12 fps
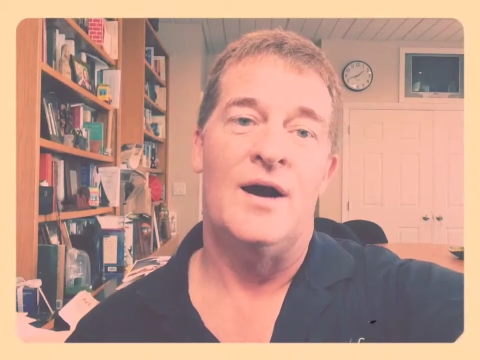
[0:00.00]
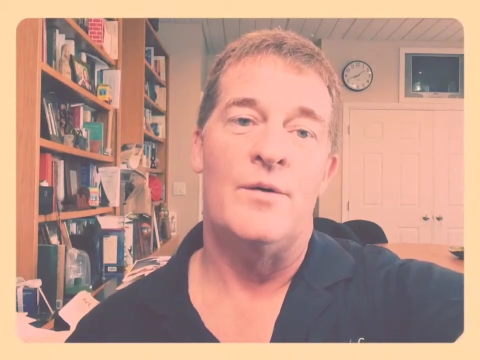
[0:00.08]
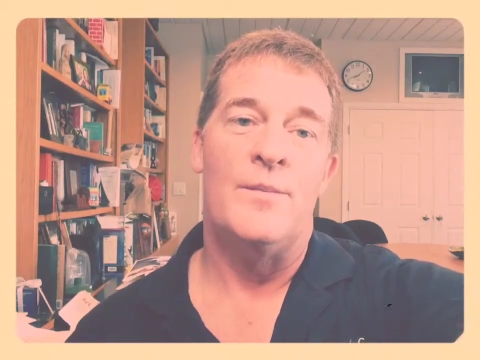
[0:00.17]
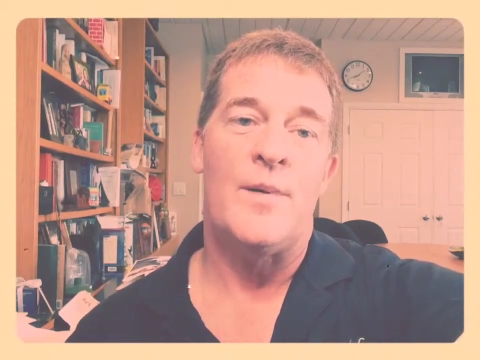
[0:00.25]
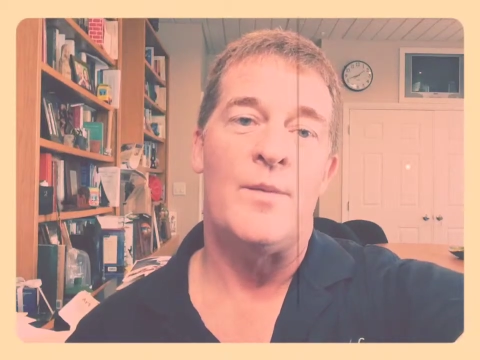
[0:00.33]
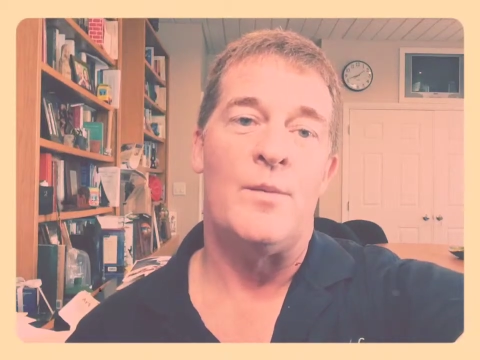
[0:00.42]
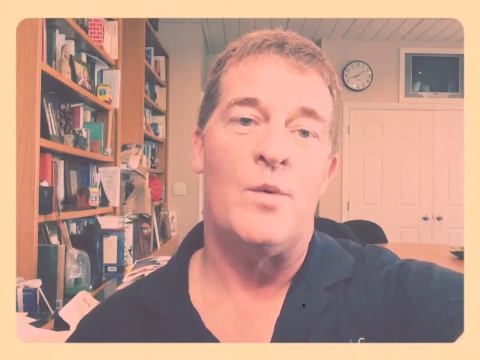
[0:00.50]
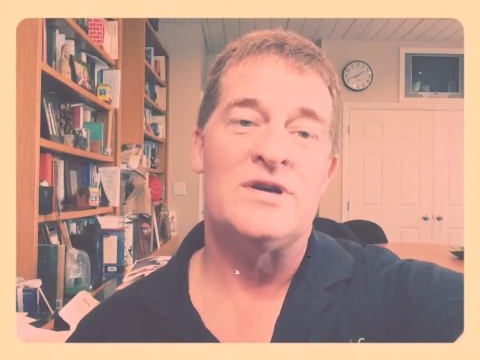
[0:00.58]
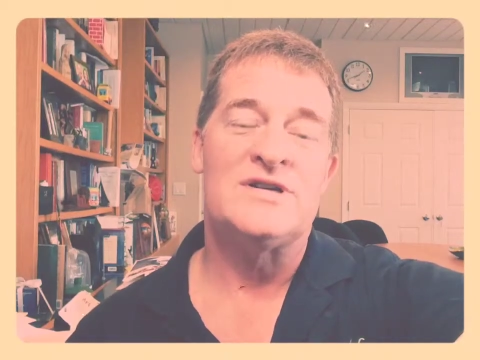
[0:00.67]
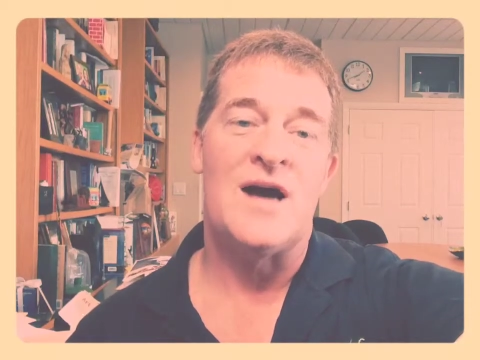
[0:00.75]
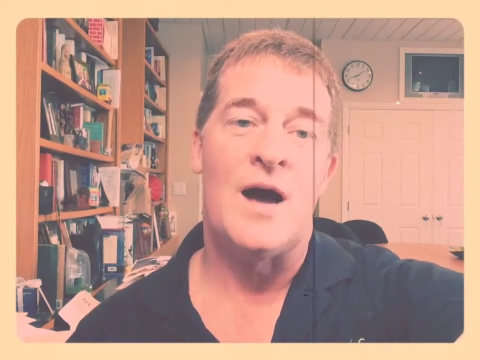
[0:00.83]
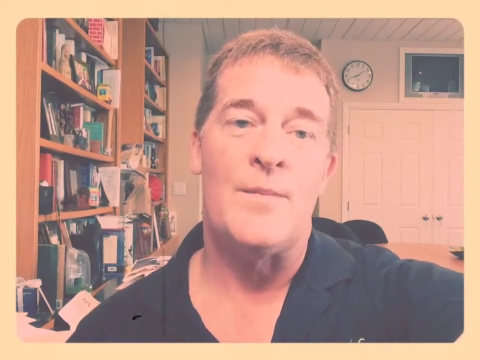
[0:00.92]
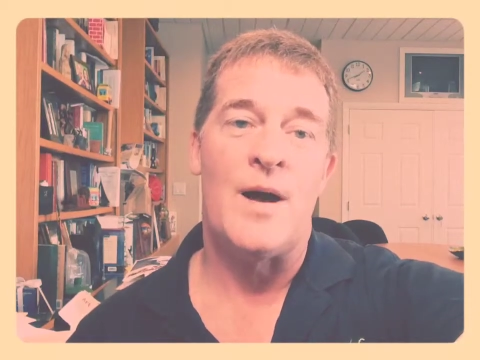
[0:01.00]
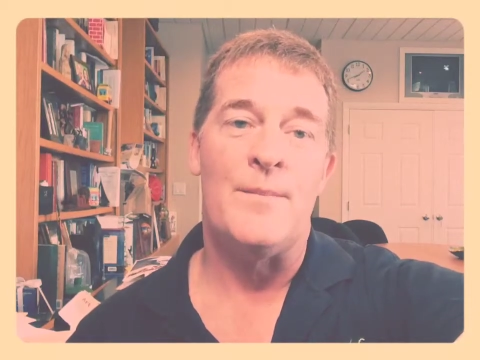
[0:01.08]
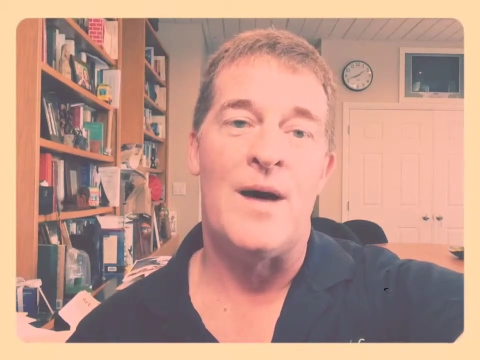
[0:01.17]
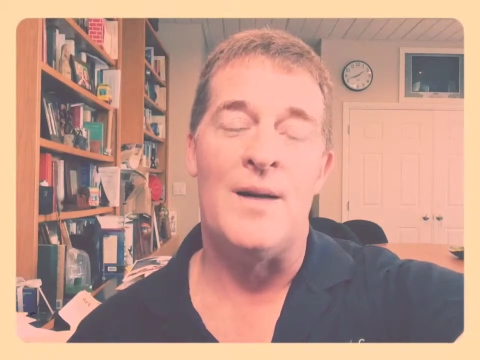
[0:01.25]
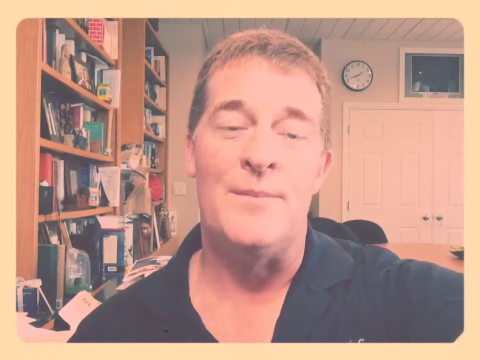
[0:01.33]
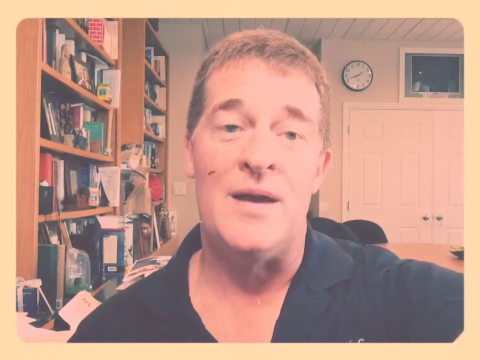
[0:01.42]
I remember one time my
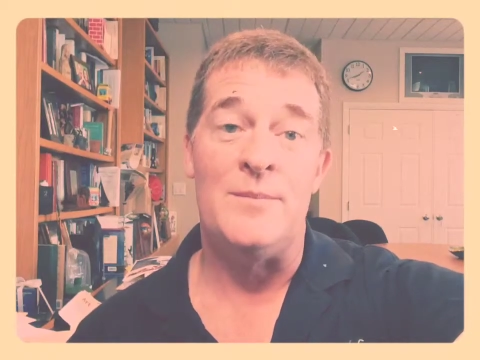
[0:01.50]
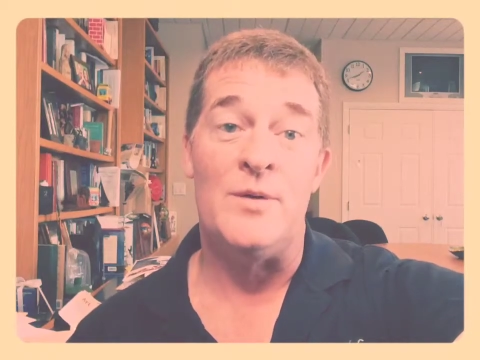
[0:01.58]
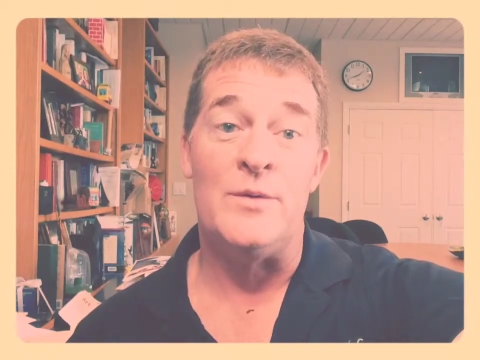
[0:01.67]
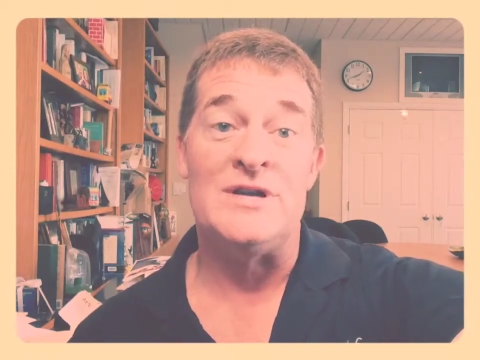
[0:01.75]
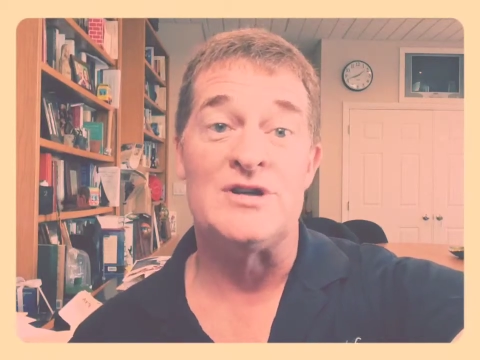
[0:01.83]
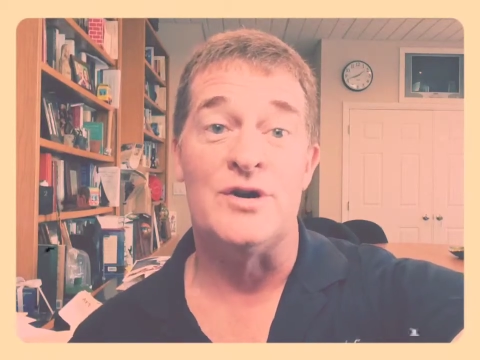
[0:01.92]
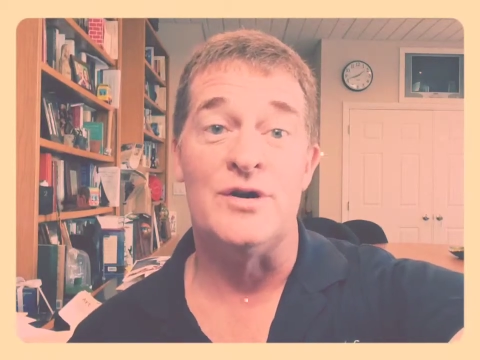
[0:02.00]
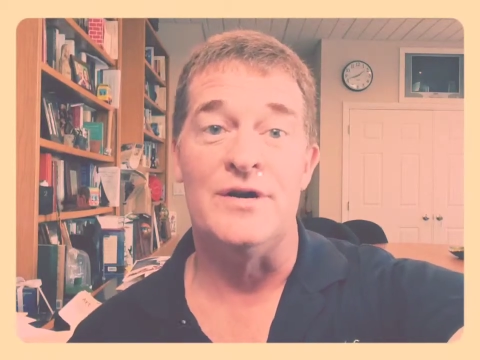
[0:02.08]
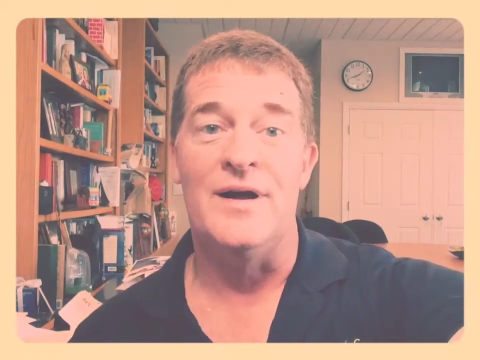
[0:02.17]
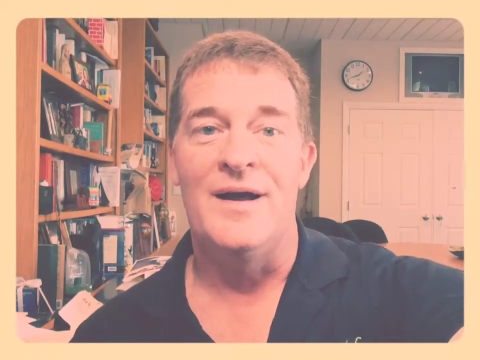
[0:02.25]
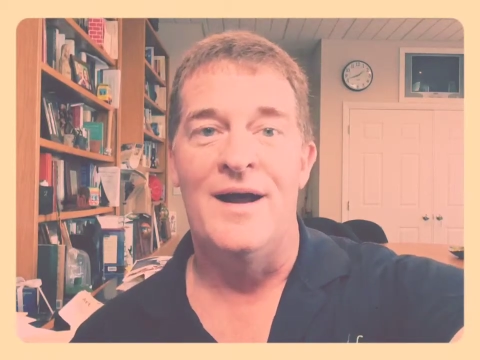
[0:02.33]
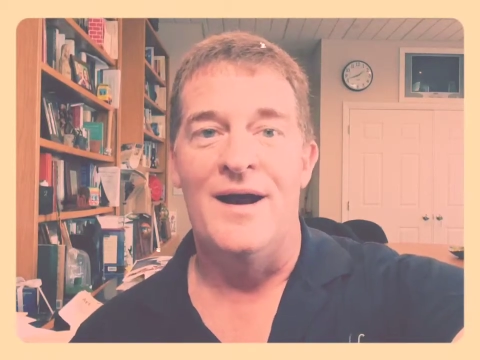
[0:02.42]
mom made me return